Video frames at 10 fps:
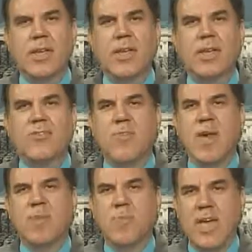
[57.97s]
it can
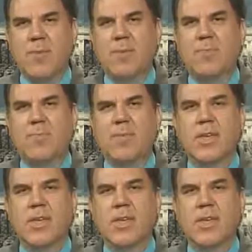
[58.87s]
demand payment,